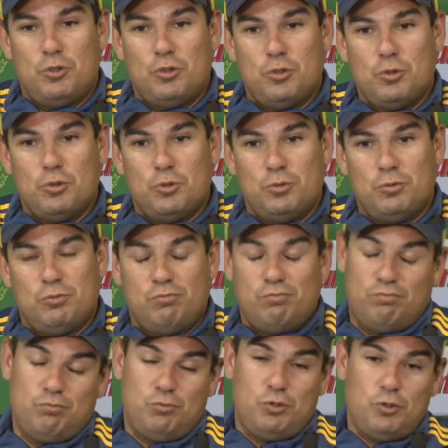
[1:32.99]

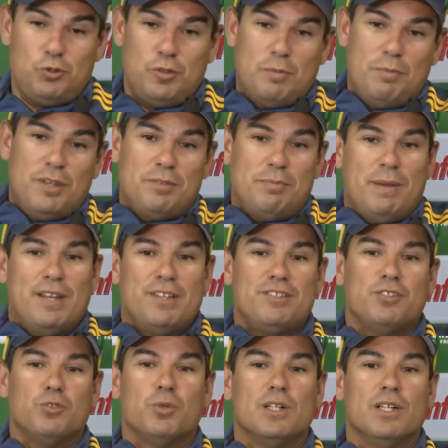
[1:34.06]
two of the best batters
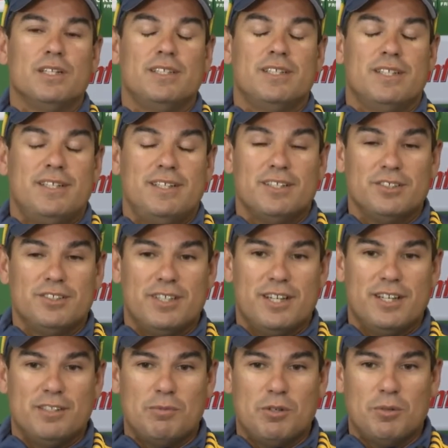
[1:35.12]
in the world in our
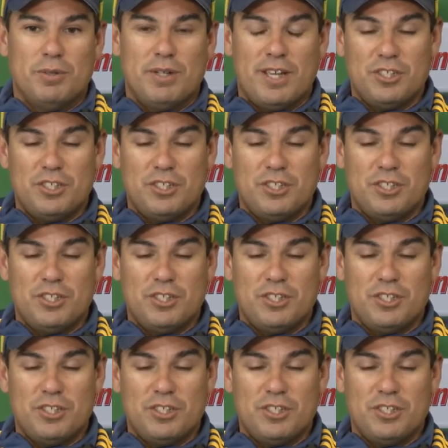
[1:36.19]
side at the moment,